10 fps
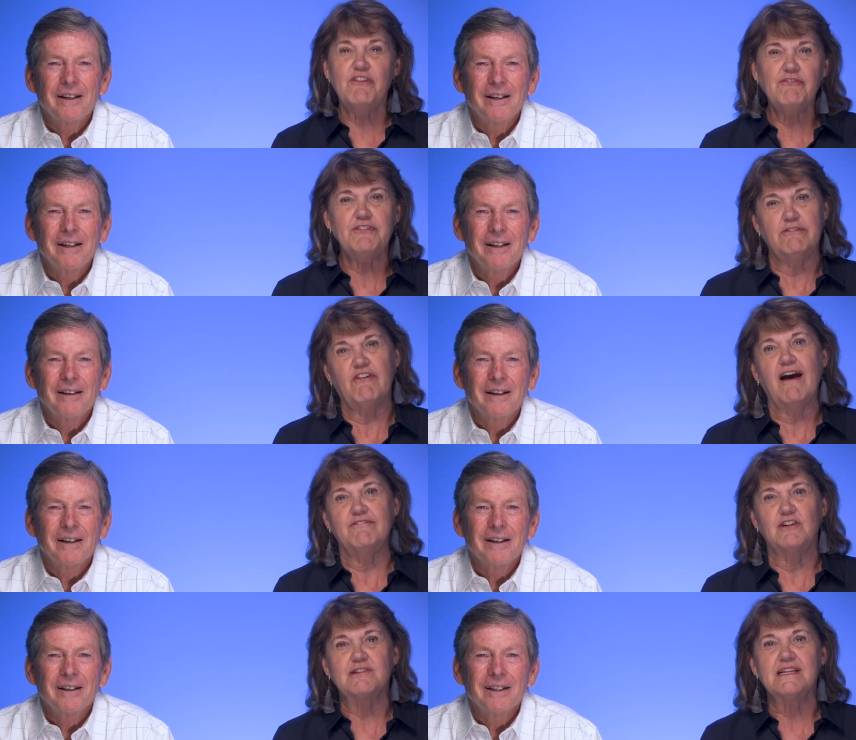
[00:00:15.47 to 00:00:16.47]

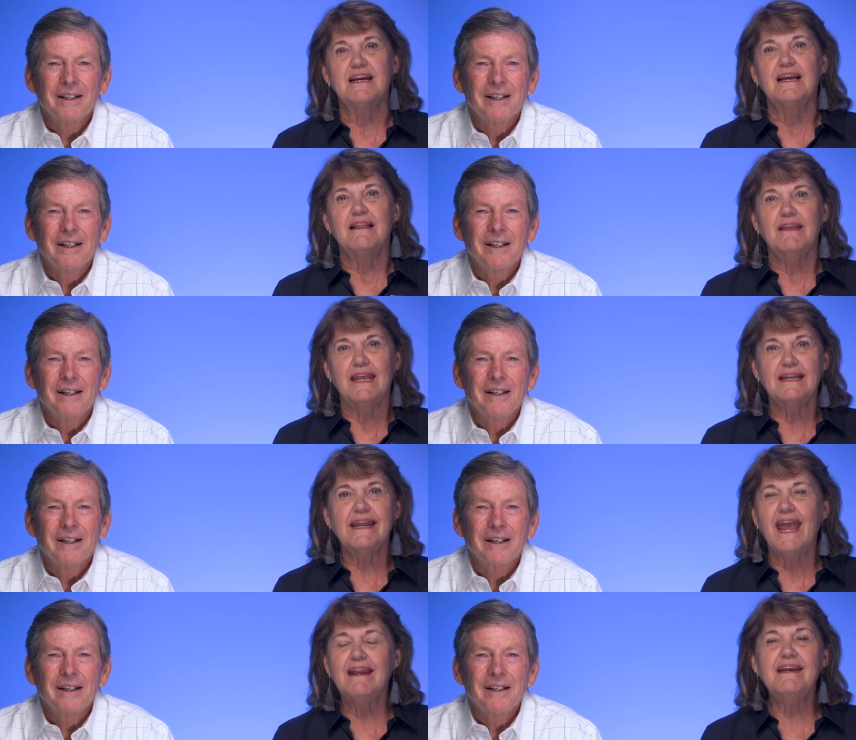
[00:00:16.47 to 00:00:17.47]
Speaker 1: 55 years in
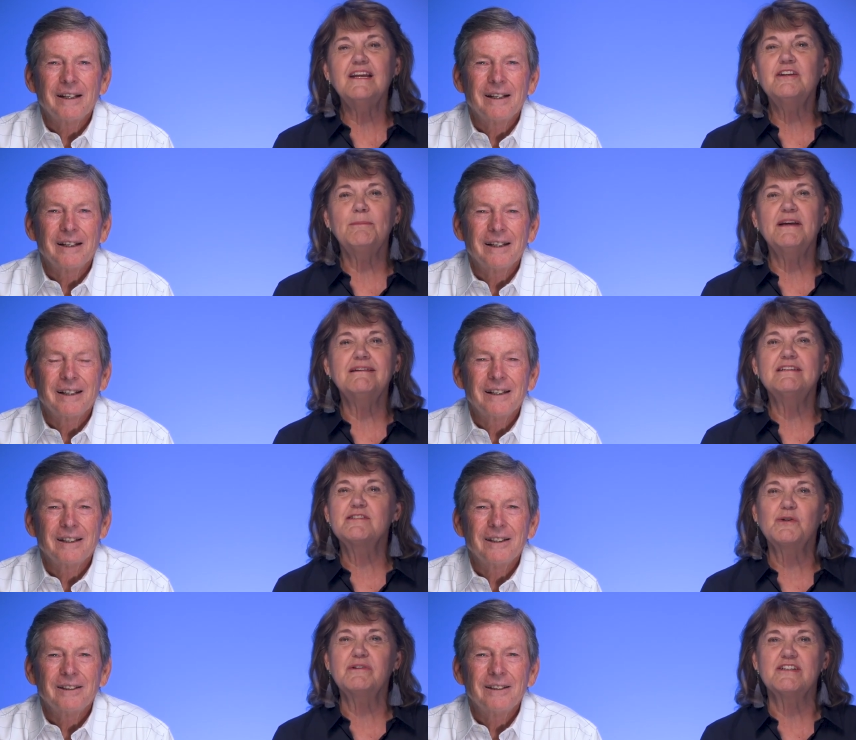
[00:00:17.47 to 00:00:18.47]
Katy Independent
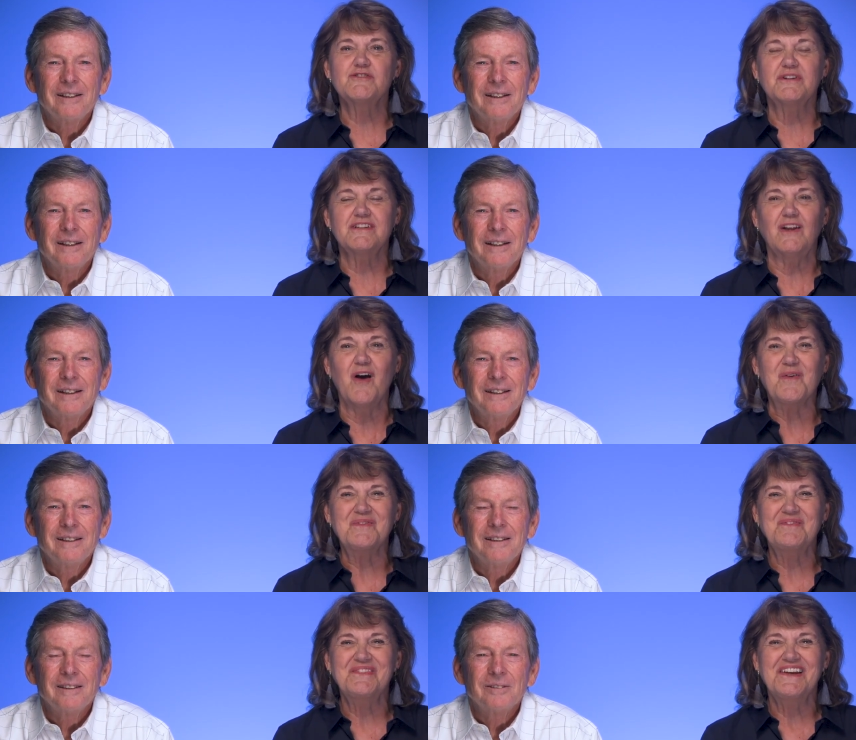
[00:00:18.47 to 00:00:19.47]
School District alone.